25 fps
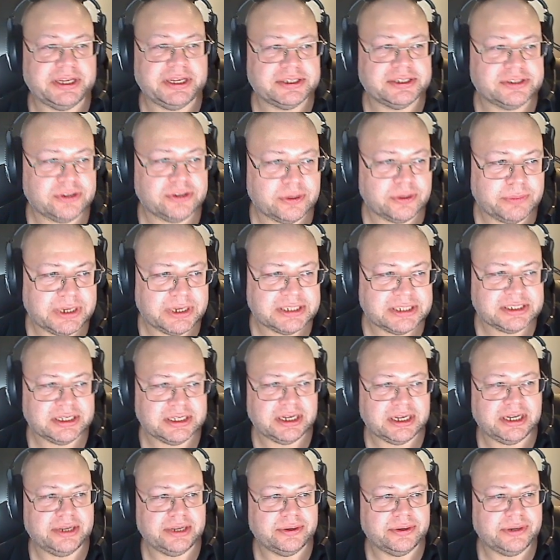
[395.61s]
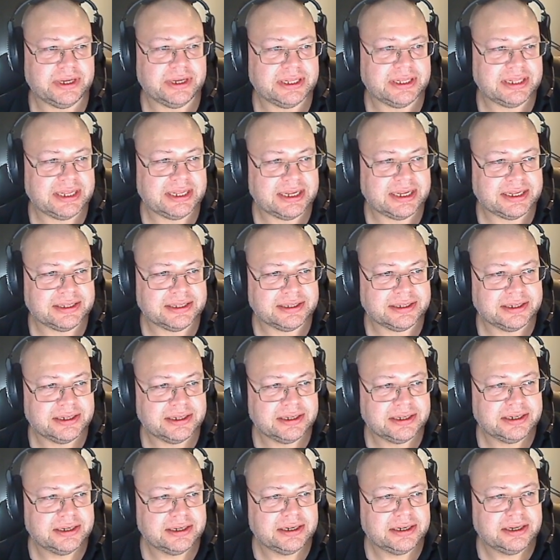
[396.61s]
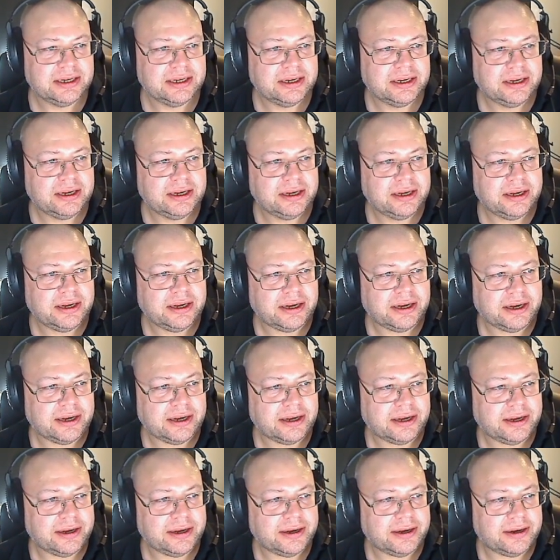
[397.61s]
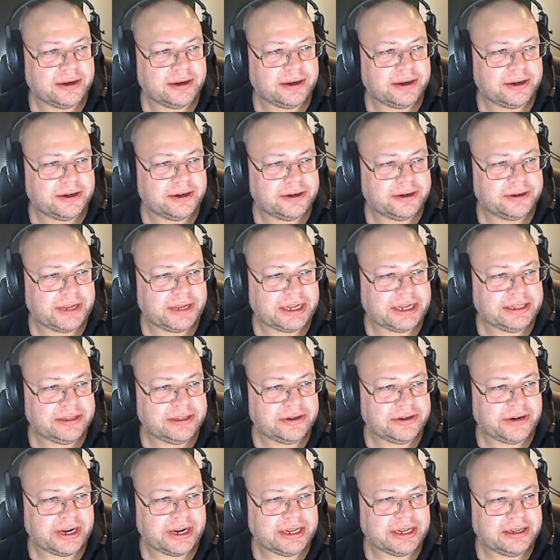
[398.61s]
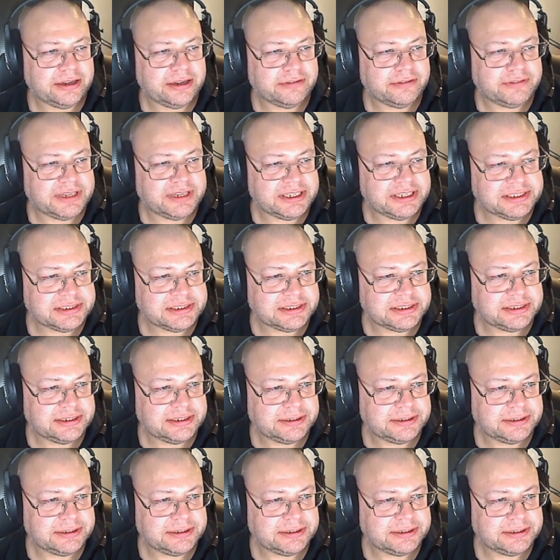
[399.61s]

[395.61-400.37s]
So basically you can then enter any of these,